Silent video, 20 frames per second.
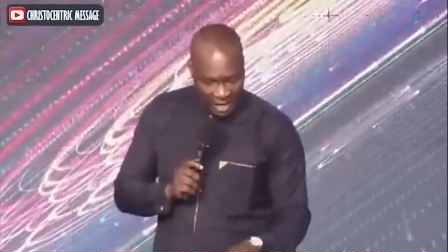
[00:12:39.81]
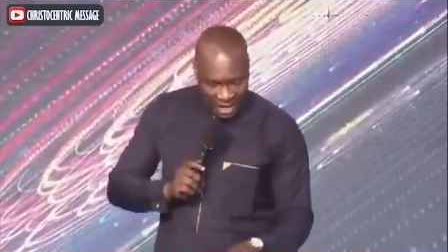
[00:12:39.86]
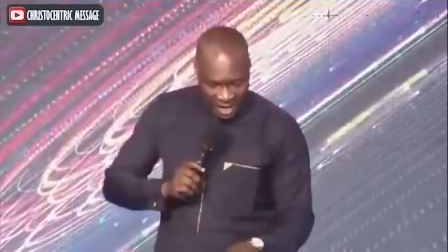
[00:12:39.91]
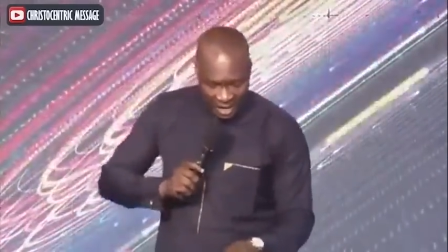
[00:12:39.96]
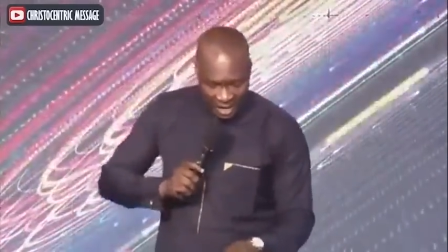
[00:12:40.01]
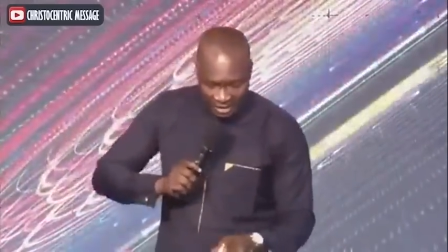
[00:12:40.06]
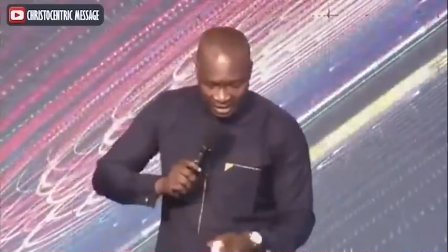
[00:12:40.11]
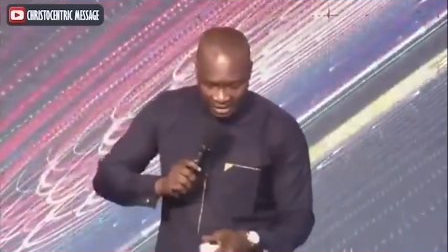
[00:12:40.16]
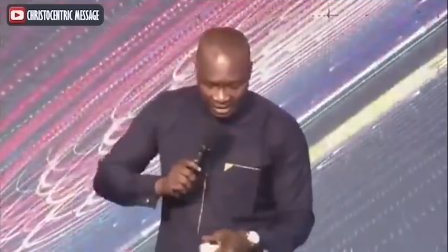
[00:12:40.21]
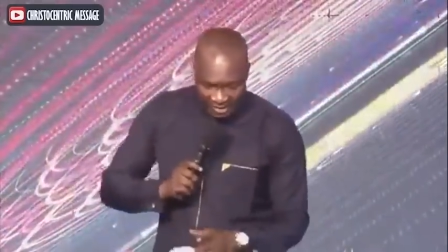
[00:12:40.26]

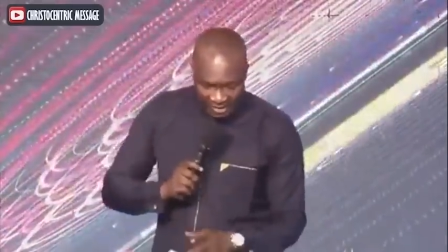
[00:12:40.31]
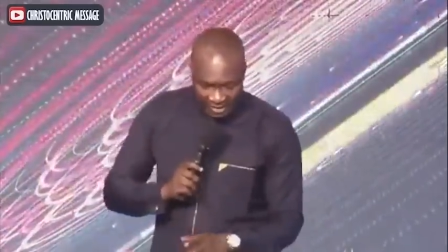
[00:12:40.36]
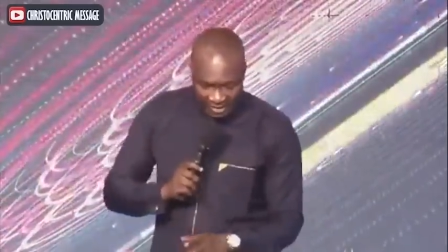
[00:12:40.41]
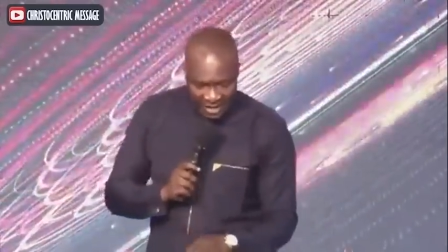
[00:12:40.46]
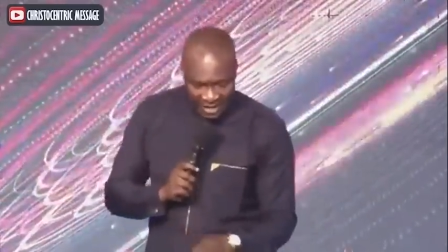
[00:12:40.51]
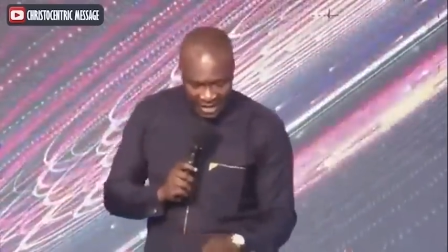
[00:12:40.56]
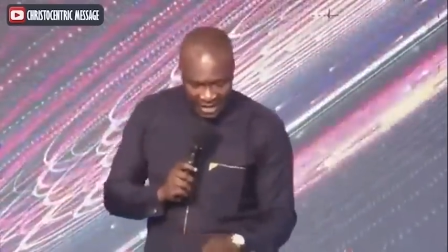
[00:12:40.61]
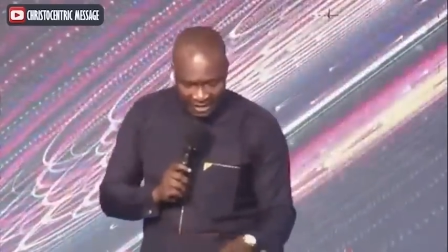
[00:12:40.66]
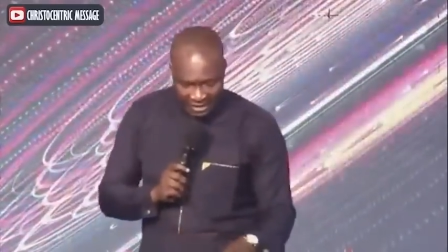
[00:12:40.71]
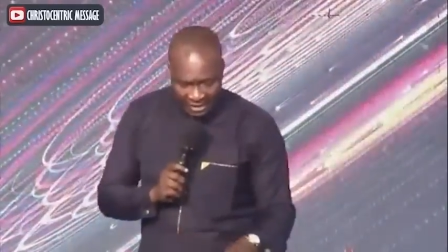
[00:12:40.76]
and he
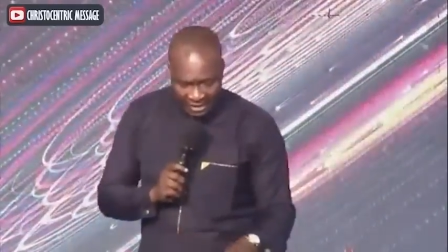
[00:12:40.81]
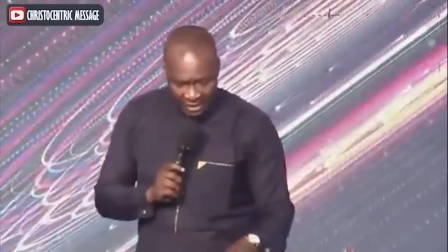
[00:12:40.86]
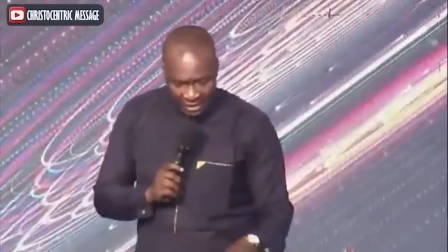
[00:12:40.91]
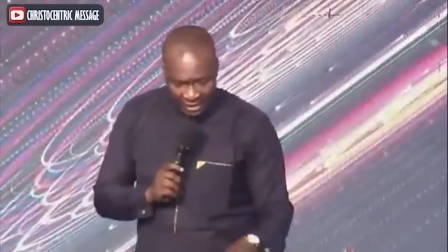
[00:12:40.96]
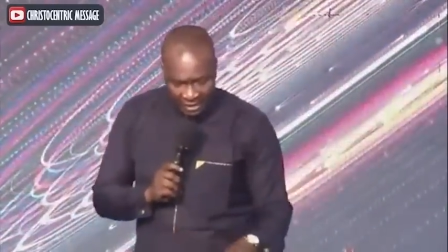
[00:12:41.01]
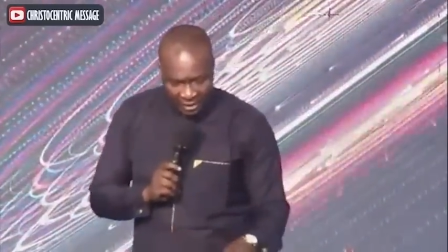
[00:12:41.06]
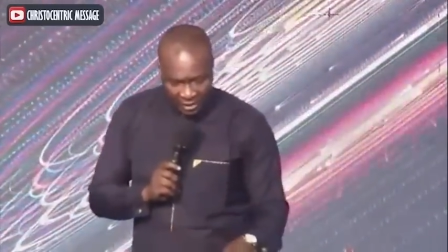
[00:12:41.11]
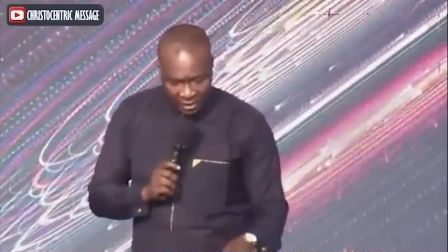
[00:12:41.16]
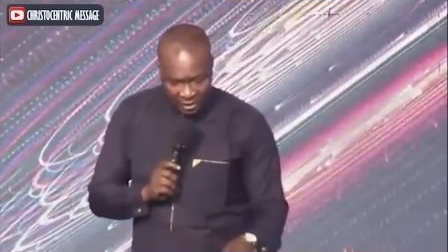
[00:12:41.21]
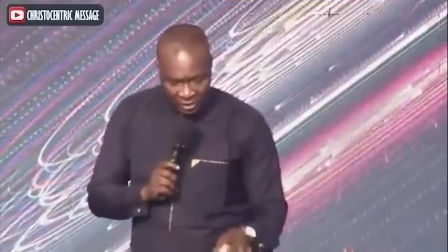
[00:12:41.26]
said
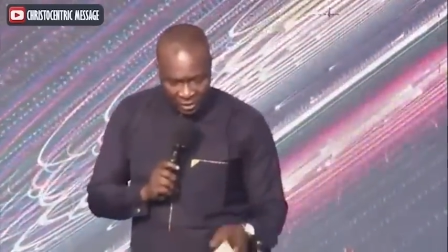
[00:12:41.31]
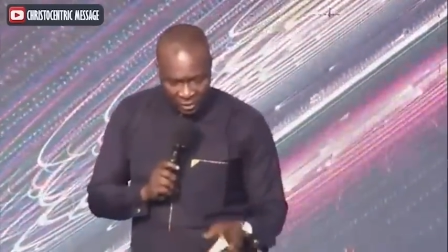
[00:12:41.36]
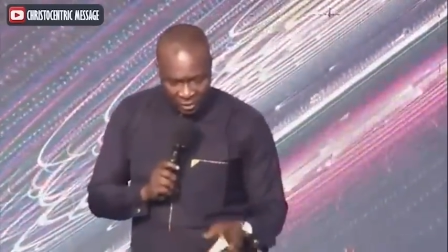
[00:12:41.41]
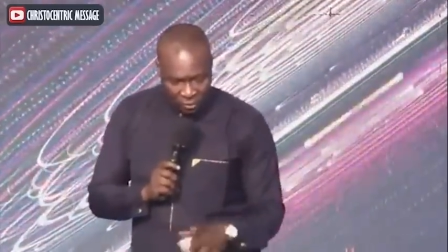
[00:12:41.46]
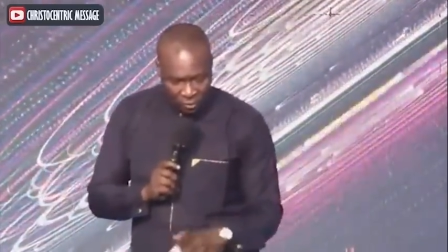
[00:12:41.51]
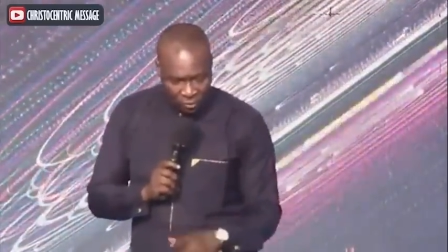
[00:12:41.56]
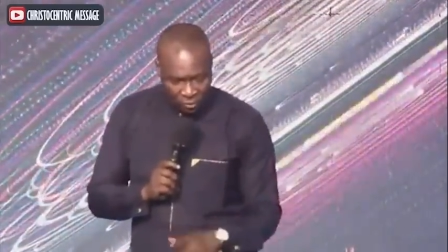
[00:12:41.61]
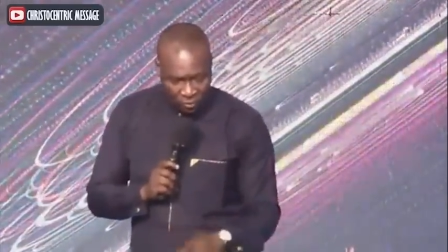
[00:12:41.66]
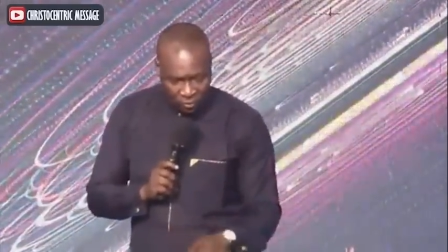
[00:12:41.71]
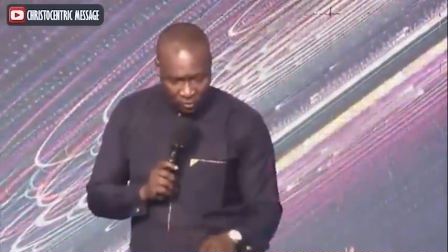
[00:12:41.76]

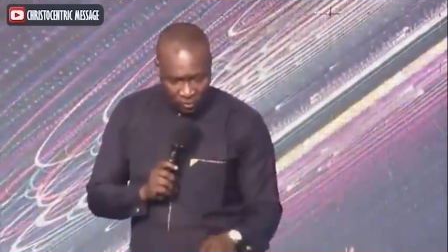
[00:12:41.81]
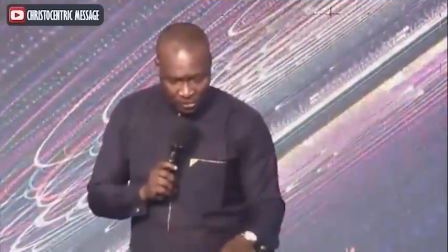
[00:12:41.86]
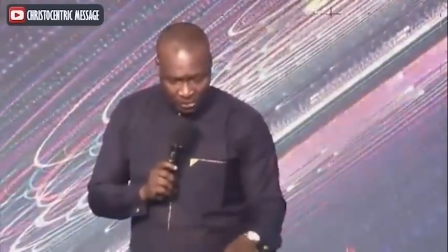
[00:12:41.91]
to